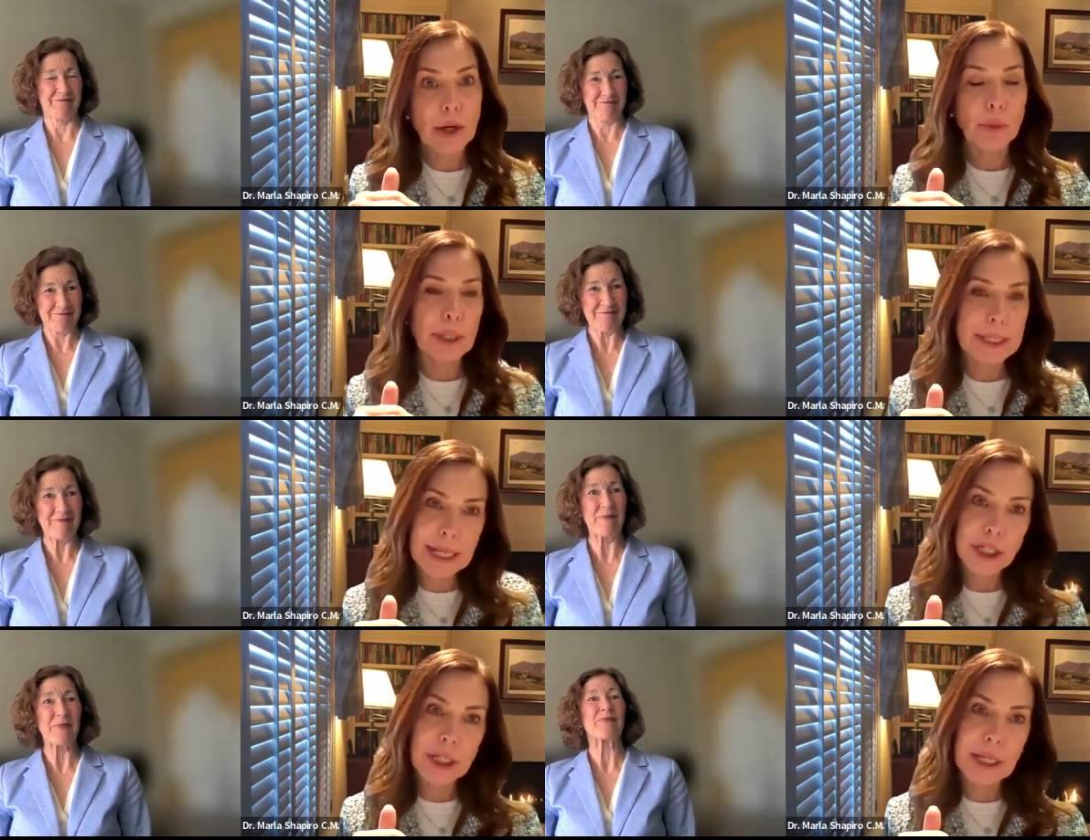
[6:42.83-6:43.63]
Speaker 1: we're
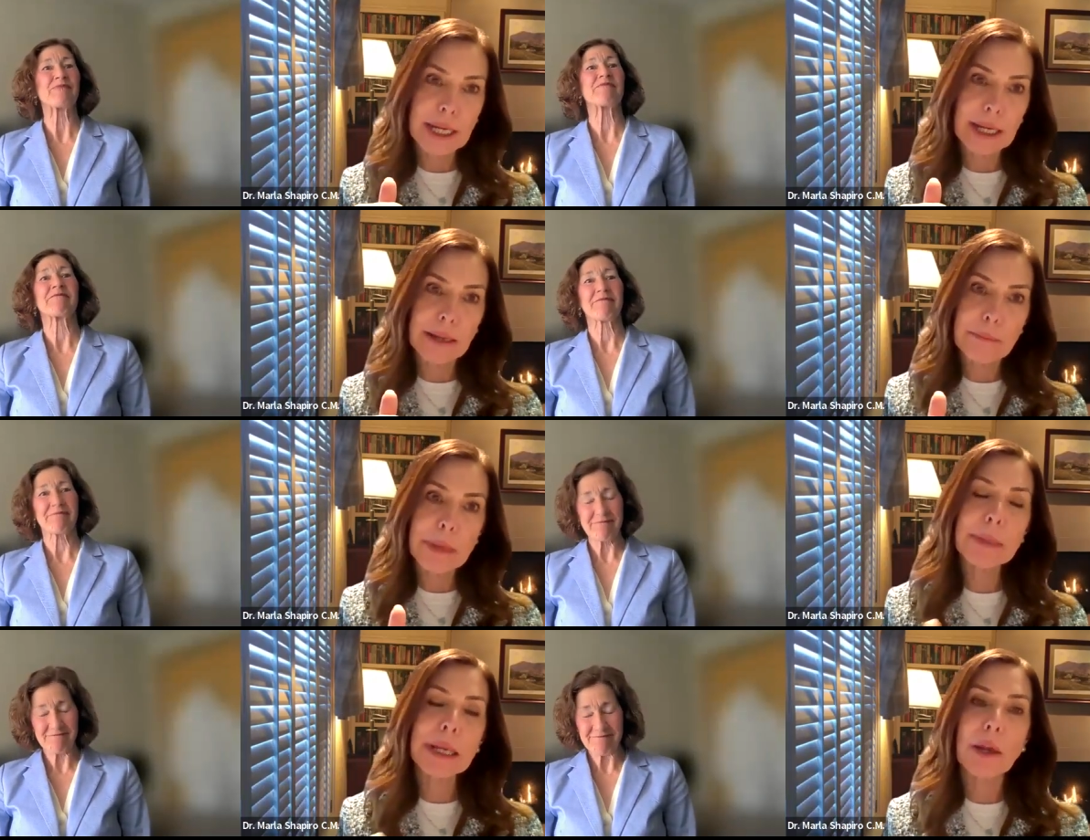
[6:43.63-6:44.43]
essentially
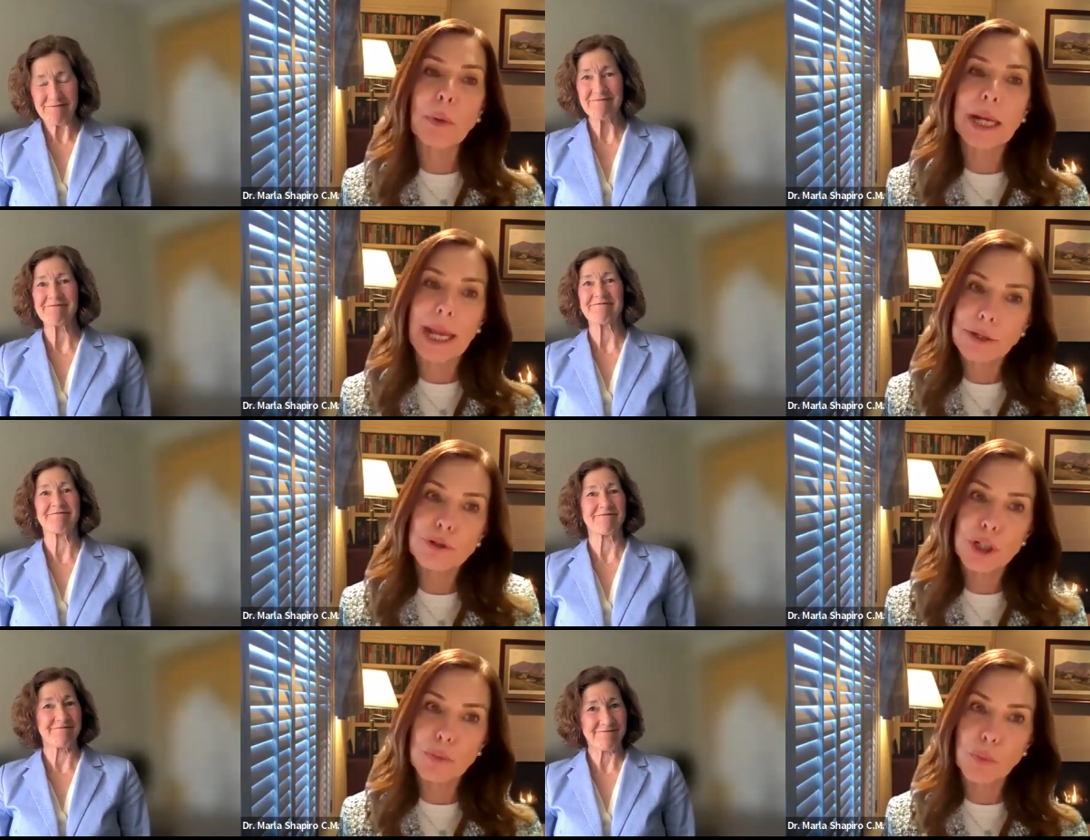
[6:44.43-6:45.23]
mimicking what
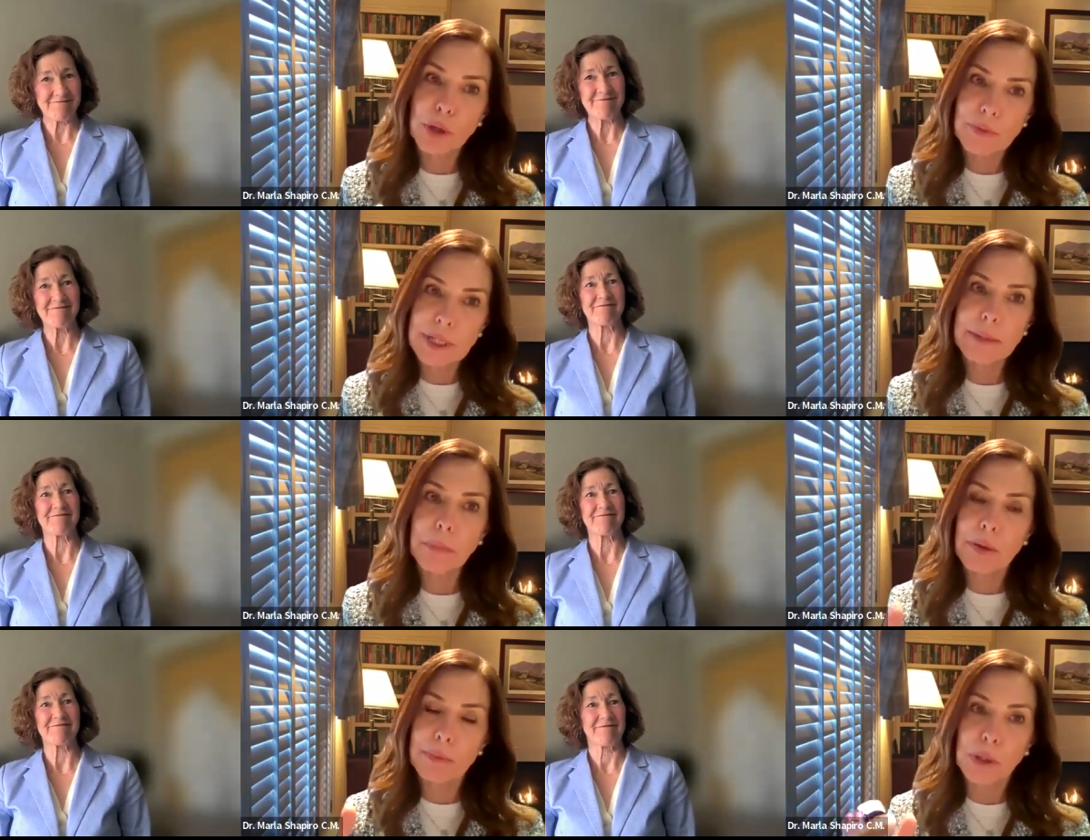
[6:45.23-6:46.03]
estrogen would have did
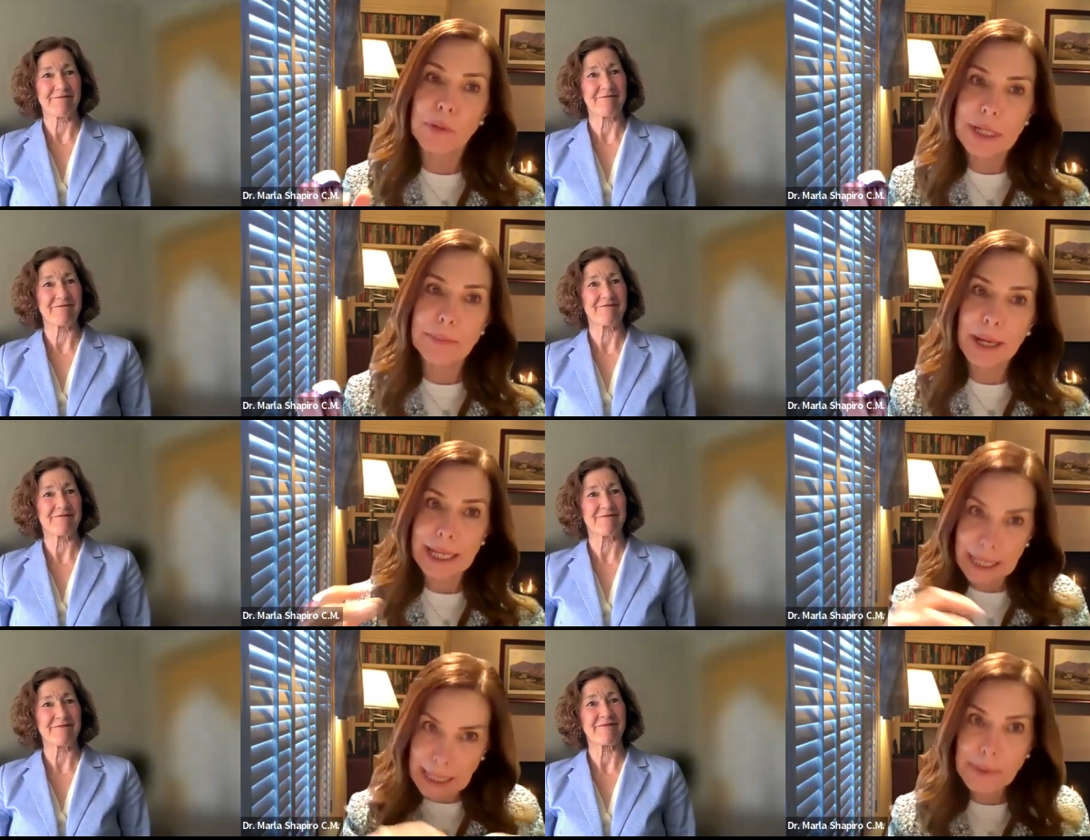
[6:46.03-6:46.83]
would have done by
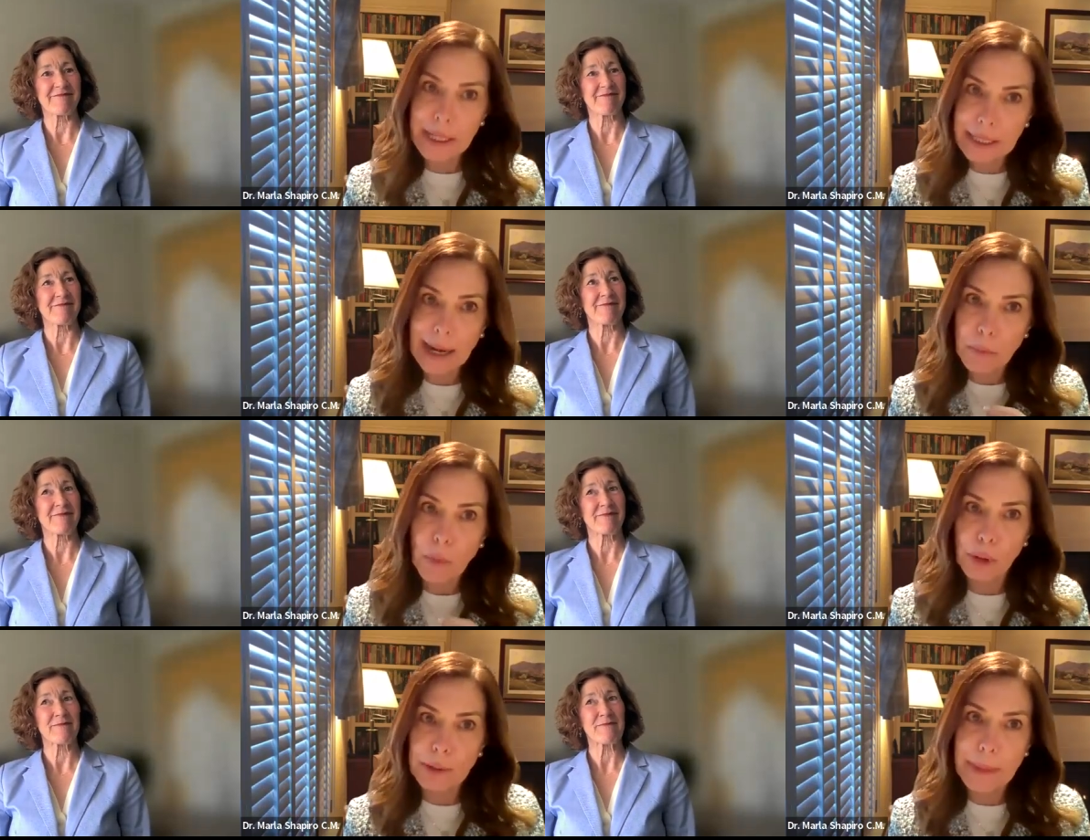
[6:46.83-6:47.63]
keeping it now
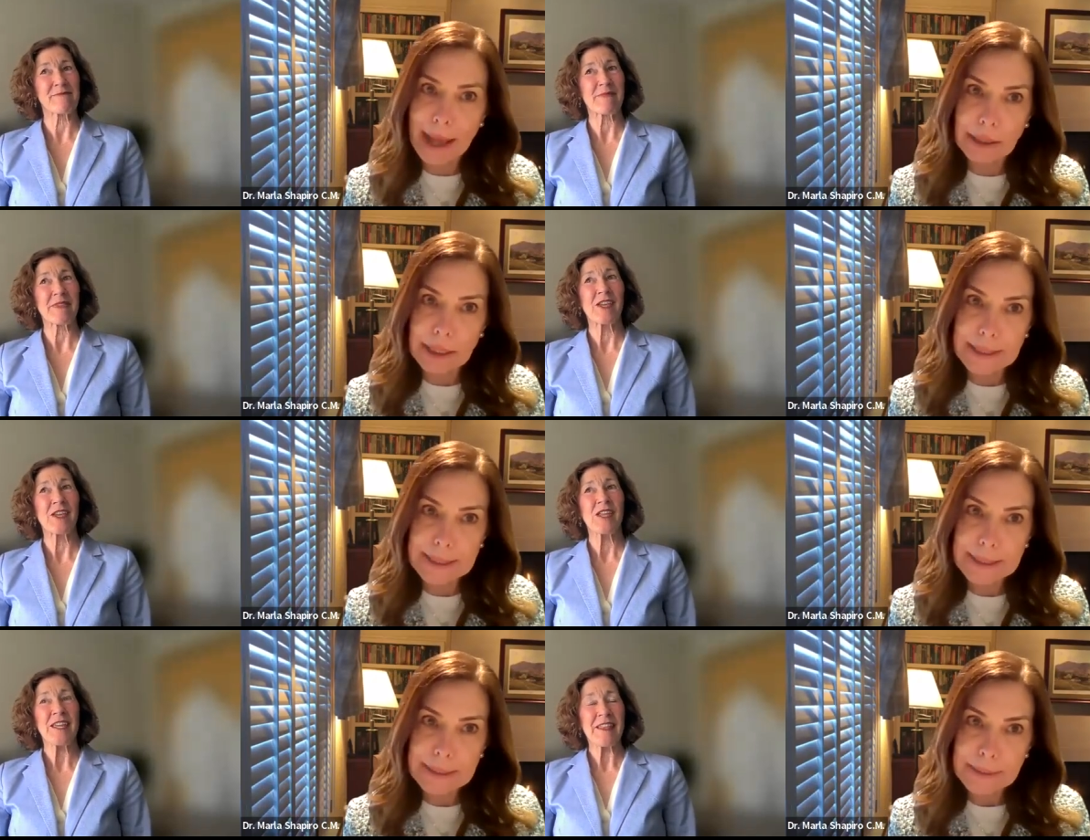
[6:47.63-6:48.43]
more in
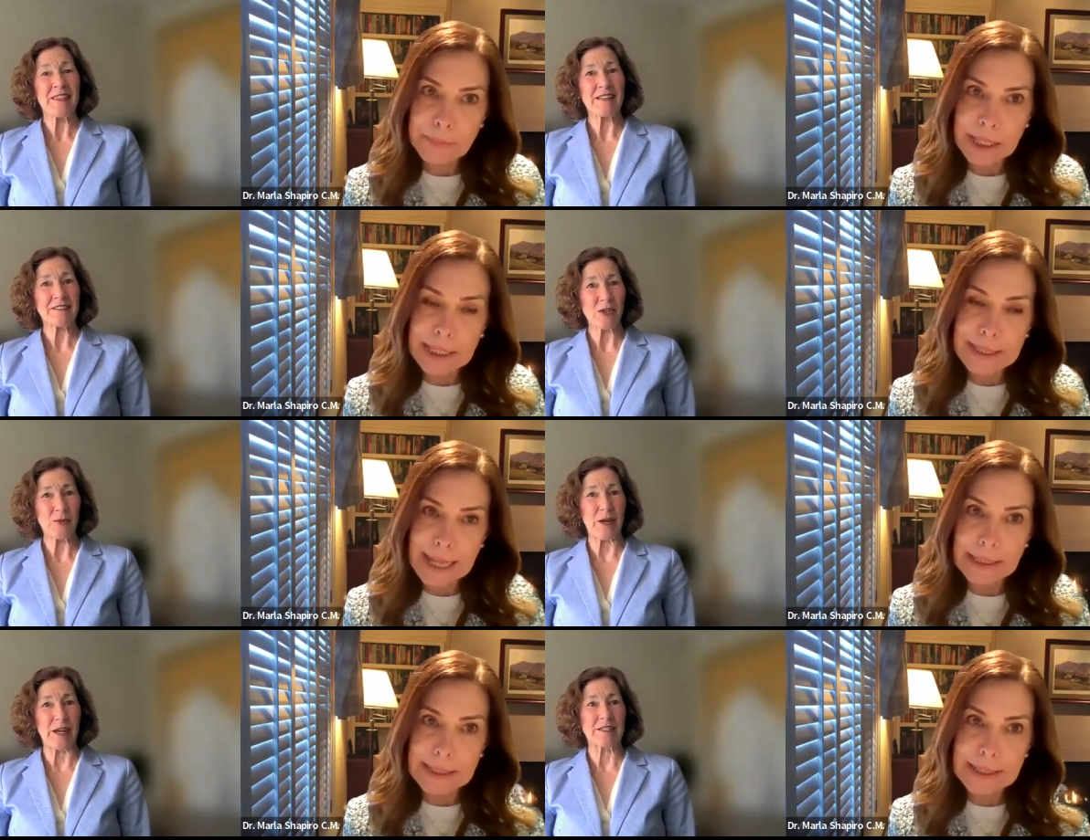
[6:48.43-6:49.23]
balance. That's
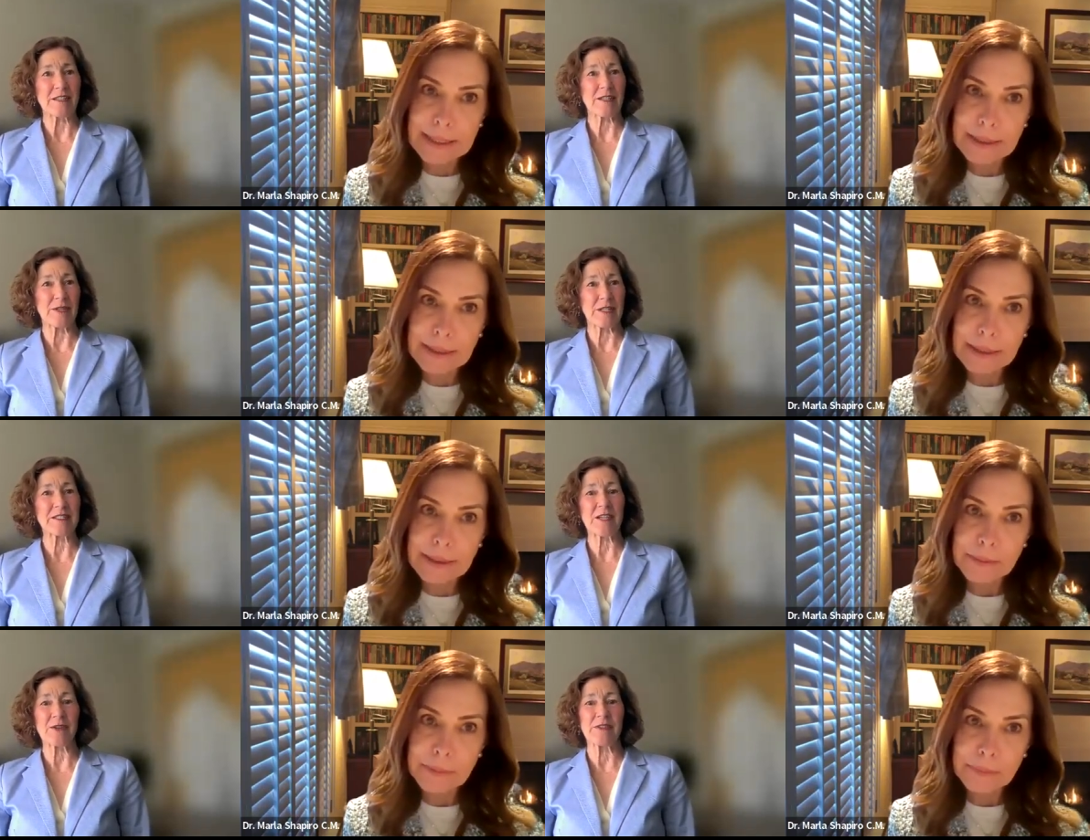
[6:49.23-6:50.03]
correct. So,
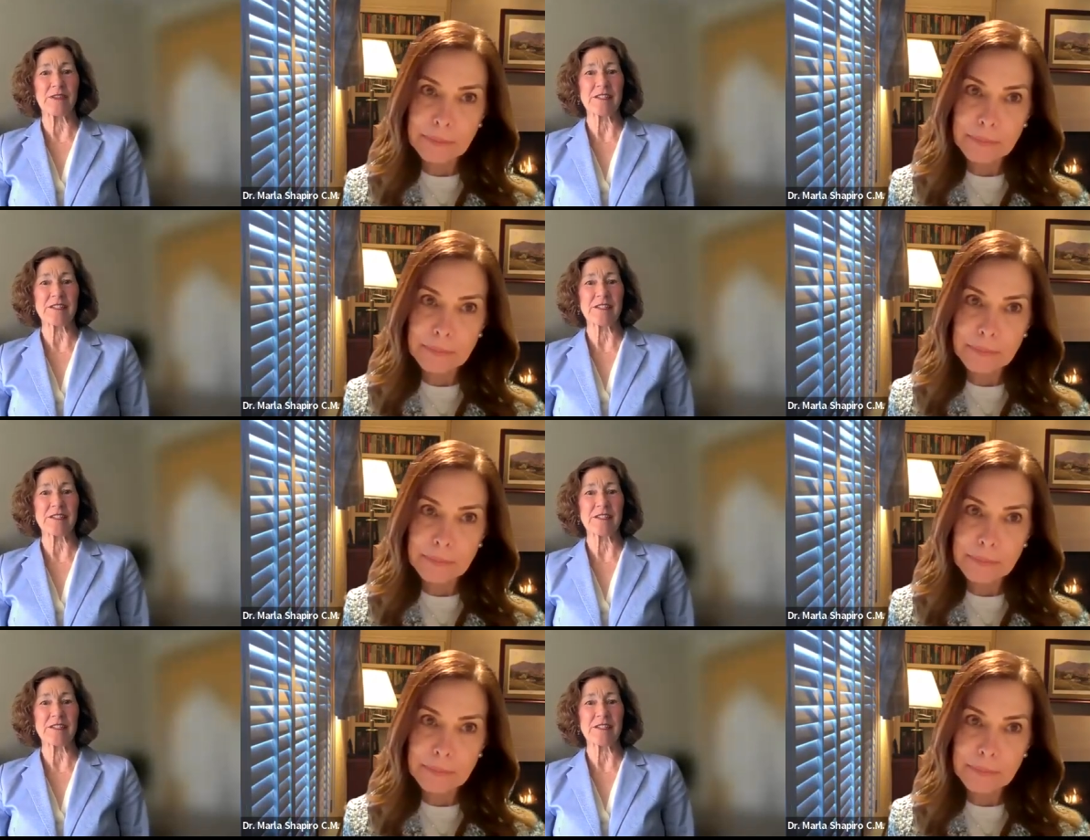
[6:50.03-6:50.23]
so